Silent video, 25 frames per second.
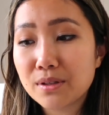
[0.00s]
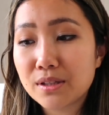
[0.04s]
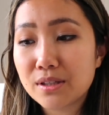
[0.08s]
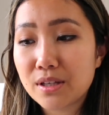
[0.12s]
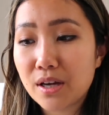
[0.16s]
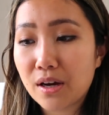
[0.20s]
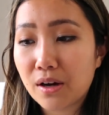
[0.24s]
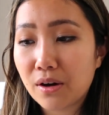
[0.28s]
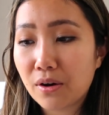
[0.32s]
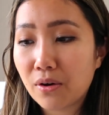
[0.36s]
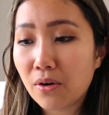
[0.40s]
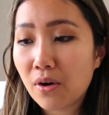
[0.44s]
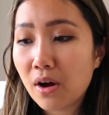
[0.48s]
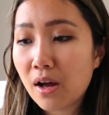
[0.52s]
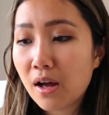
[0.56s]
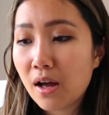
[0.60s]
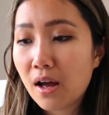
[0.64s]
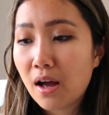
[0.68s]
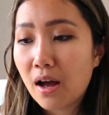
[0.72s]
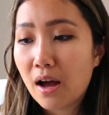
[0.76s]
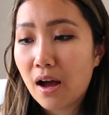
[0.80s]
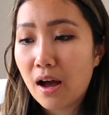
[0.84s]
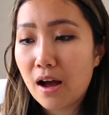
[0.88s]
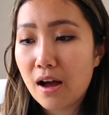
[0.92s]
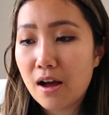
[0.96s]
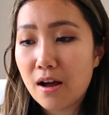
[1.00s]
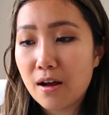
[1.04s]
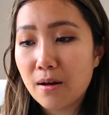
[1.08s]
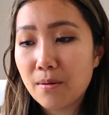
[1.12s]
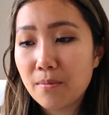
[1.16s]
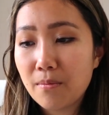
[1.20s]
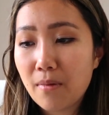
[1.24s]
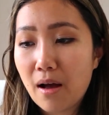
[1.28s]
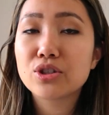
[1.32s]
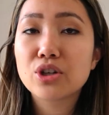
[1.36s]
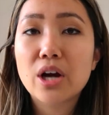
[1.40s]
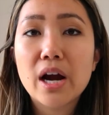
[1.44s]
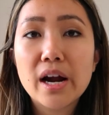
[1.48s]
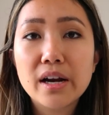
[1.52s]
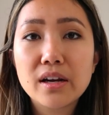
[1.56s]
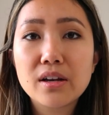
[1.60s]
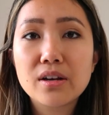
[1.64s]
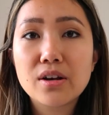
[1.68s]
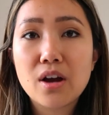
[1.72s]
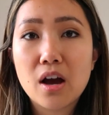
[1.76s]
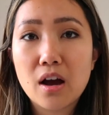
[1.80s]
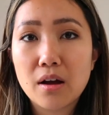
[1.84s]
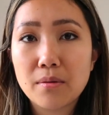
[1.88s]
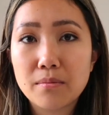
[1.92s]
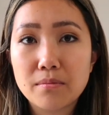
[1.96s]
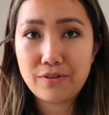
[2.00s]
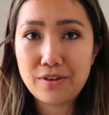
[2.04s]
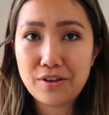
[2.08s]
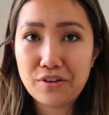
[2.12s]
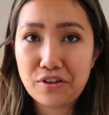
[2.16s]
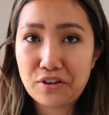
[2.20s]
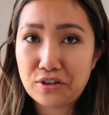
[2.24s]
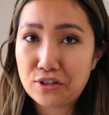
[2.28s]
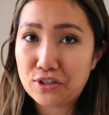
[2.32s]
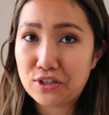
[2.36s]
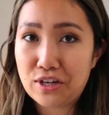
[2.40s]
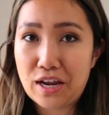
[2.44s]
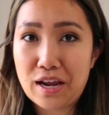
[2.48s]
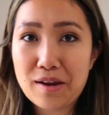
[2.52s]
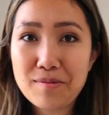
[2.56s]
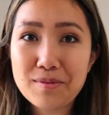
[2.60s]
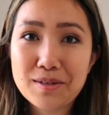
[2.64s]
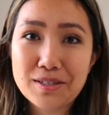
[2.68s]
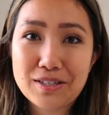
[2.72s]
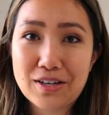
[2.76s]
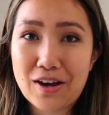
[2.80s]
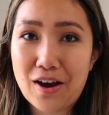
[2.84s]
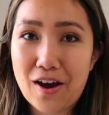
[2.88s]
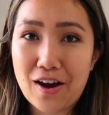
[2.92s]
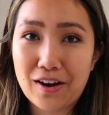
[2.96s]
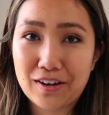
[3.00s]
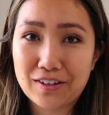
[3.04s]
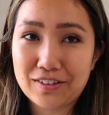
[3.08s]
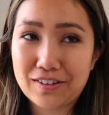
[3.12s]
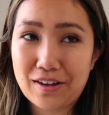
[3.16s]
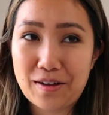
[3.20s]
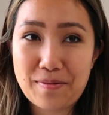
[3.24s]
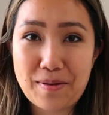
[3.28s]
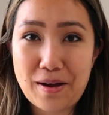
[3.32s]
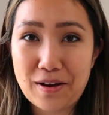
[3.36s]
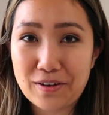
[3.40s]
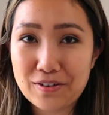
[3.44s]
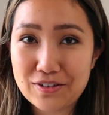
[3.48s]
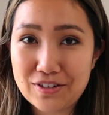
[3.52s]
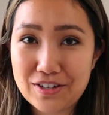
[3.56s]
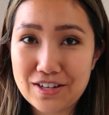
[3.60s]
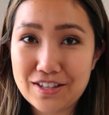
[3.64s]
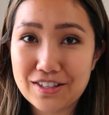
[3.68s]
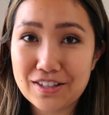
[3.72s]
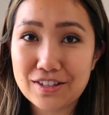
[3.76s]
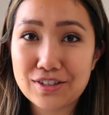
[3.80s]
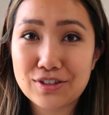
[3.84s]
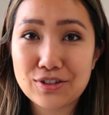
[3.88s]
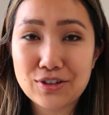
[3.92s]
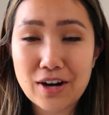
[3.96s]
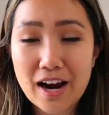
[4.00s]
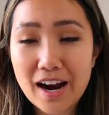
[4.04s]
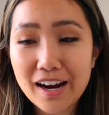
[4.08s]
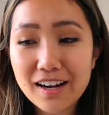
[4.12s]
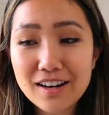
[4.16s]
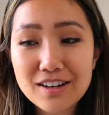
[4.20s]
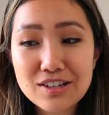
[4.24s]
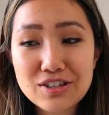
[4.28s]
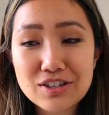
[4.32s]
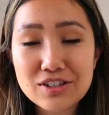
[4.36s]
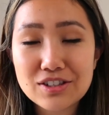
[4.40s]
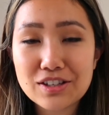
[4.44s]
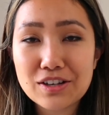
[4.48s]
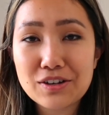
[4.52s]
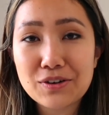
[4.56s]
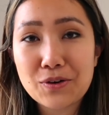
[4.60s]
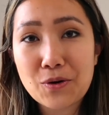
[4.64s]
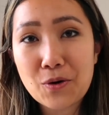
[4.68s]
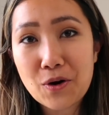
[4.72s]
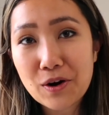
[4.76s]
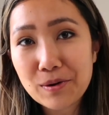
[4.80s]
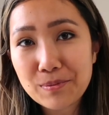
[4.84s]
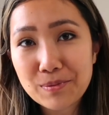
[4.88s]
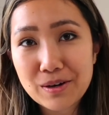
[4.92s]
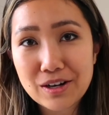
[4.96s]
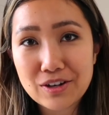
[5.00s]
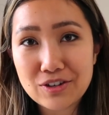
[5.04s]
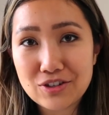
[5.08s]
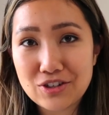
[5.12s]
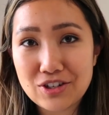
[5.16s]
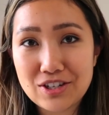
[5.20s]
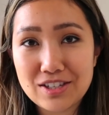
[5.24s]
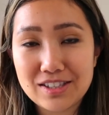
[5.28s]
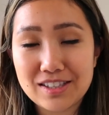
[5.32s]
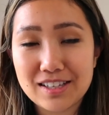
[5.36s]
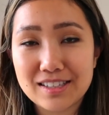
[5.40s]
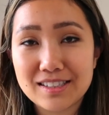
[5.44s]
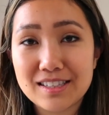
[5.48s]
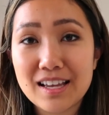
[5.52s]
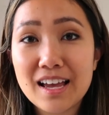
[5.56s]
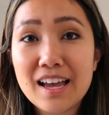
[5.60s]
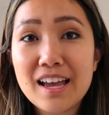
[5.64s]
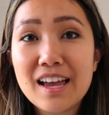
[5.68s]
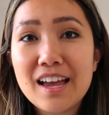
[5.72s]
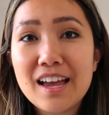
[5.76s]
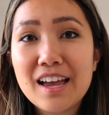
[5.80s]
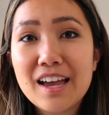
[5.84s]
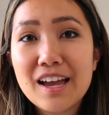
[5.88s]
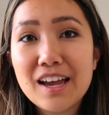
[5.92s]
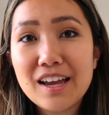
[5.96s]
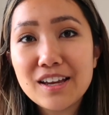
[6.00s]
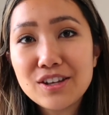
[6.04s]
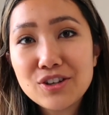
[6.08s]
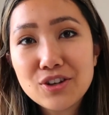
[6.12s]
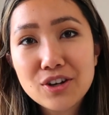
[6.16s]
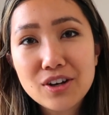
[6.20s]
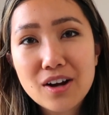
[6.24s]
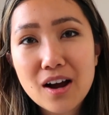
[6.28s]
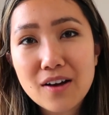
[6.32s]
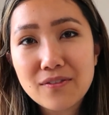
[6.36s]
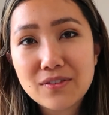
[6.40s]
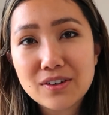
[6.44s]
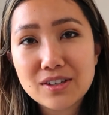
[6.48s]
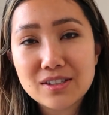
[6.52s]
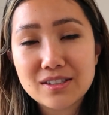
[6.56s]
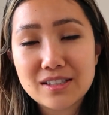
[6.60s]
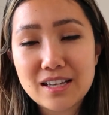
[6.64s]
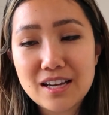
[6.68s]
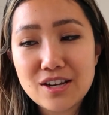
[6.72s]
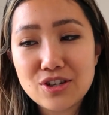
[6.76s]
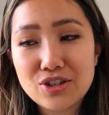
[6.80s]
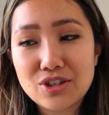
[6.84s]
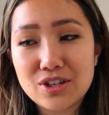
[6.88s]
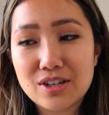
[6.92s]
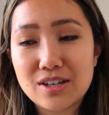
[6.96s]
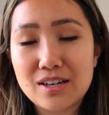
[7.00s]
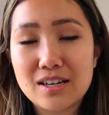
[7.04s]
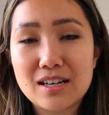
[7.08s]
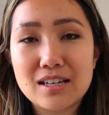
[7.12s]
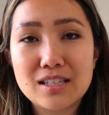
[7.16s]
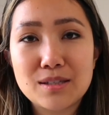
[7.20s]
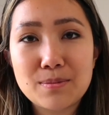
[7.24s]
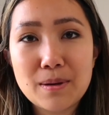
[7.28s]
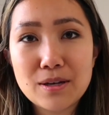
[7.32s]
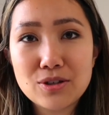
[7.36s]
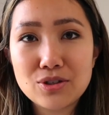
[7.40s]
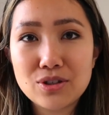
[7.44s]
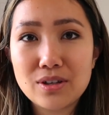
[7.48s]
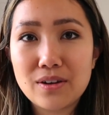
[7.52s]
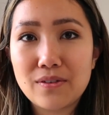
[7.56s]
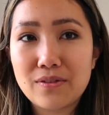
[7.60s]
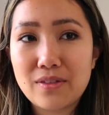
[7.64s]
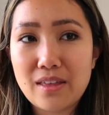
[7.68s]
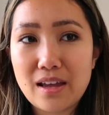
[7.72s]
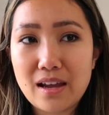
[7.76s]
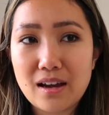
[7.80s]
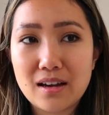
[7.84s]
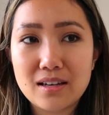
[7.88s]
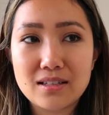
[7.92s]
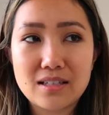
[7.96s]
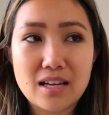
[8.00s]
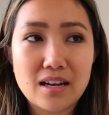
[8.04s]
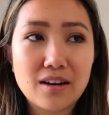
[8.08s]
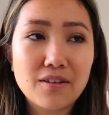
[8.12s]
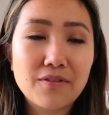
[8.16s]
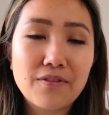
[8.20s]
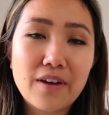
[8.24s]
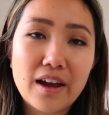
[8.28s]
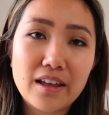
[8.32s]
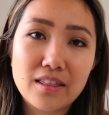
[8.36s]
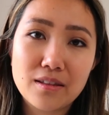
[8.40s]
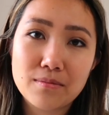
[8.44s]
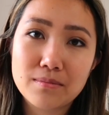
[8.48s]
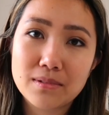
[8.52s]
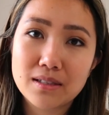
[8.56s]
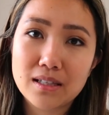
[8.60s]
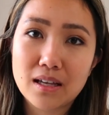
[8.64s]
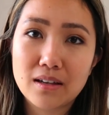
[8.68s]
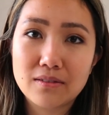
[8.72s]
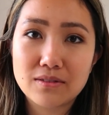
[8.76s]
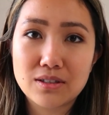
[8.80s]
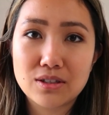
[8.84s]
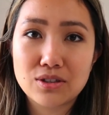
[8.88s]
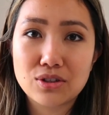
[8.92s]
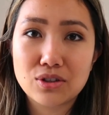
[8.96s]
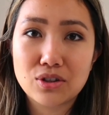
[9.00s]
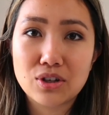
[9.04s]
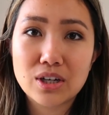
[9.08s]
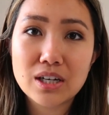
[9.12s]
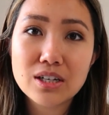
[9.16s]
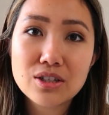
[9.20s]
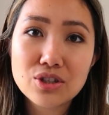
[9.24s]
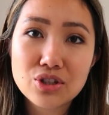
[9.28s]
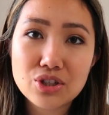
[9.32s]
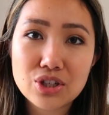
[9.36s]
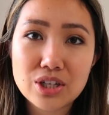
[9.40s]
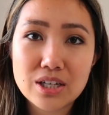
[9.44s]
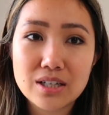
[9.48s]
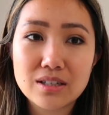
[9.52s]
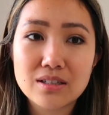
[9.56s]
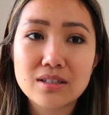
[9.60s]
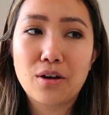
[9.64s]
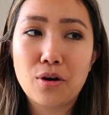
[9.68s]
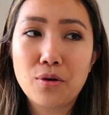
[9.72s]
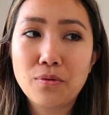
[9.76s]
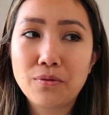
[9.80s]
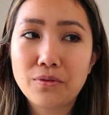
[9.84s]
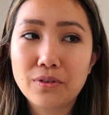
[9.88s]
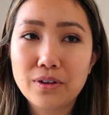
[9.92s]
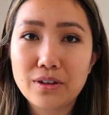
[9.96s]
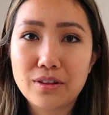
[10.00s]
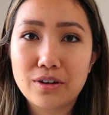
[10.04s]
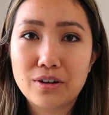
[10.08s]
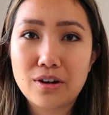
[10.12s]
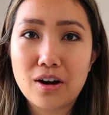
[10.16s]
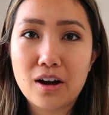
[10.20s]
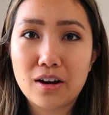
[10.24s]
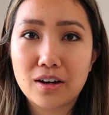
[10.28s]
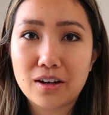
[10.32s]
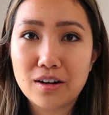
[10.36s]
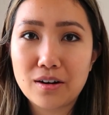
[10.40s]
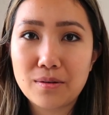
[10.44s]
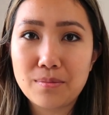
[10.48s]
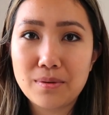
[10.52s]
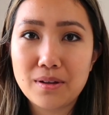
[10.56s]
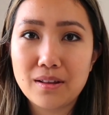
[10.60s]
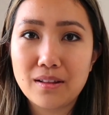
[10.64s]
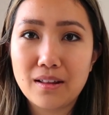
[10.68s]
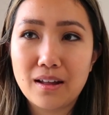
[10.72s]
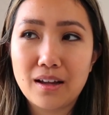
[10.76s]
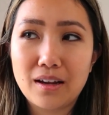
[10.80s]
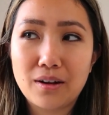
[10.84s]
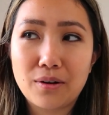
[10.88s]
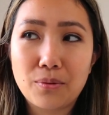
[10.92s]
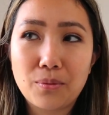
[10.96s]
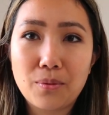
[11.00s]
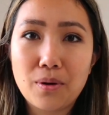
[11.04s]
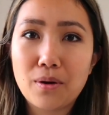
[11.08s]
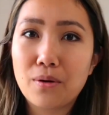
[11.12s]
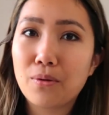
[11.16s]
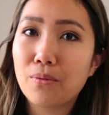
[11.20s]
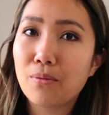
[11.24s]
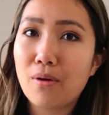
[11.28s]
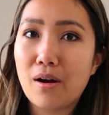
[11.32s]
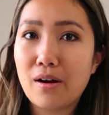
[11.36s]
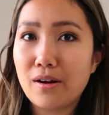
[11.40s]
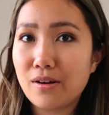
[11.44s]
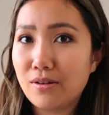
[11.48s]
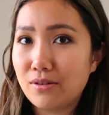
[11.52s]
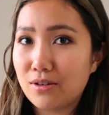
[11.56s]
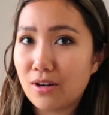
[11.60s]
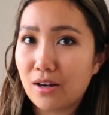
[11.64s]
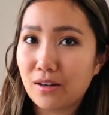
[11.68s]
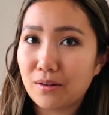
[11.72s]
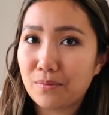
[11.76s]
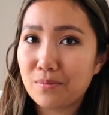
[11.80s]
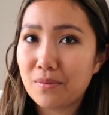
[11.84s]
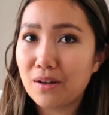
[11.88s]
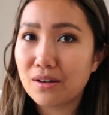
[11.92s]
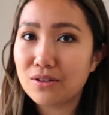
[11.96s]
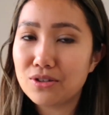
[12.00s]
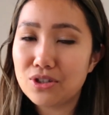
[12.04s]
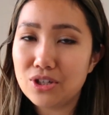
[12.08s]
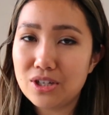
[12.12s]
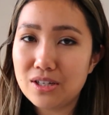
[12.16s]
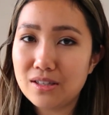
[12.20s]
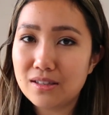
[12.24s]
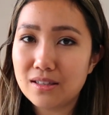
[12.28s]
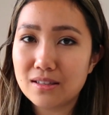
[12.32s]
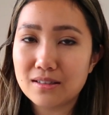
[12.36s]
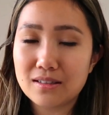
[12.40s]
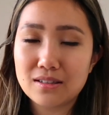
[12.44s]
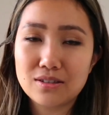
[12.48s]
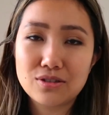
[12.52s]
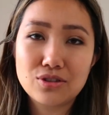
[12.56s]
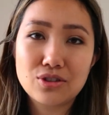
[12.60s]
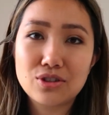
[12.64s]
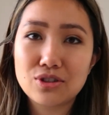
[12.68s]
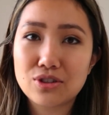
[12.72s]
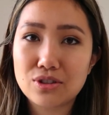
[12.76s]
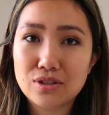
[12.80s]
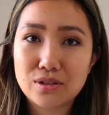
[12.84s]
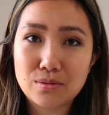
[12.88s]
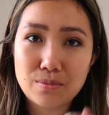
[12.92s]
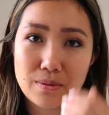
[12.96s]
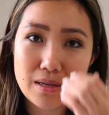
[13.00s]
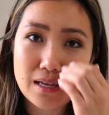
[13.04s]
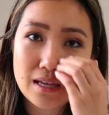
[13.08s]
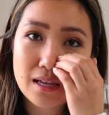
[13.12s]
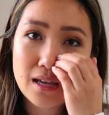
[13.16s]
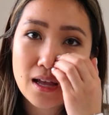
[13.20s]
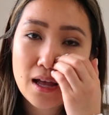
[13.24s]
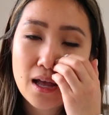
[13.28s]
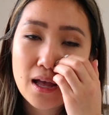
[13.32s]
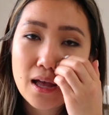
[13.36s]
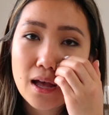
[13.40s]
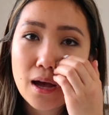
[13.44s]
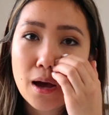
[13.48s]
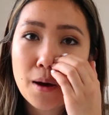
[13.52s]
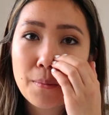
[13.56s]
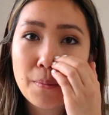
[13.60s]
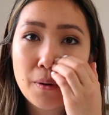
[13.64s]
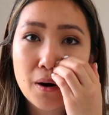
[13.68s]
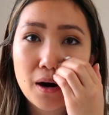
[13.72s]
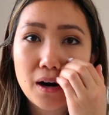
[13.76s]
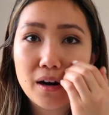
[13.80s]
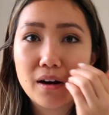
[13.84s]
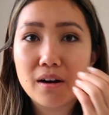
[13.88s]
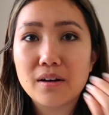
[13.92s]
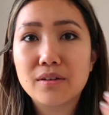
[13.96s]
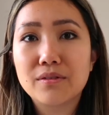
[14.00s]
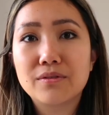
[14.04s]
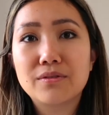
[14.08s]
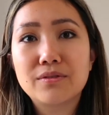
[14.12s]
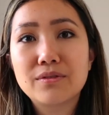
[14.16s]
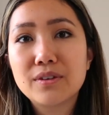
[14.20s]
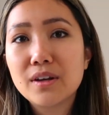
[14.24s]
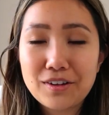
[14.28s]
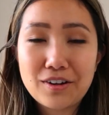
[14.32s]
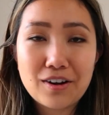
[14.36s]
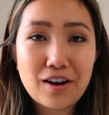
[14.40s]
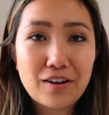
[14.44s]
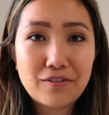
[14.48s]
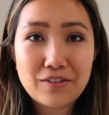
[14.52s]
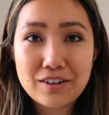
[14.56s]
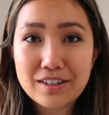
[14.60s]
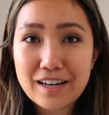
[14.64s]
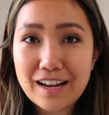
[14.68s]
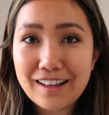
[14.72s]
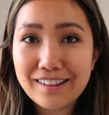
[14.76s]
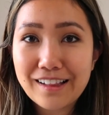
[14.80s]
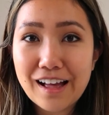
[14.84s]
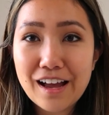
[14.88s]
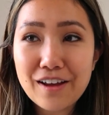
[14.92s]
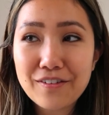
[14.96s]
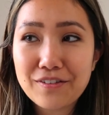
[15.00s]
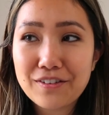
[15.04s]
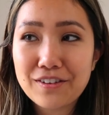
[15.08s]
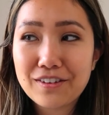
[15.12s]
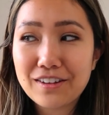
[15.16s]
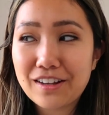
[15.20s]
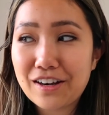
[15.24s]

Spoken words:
So try to not feel ashamed to talk about Jesus. Try to just incorporate Jesus in your conversation, and especially if they identify themselves as Christian, hopefully they're not going to be like, whoa, why are you talking about Jesus? It should just be a part of your everyday life.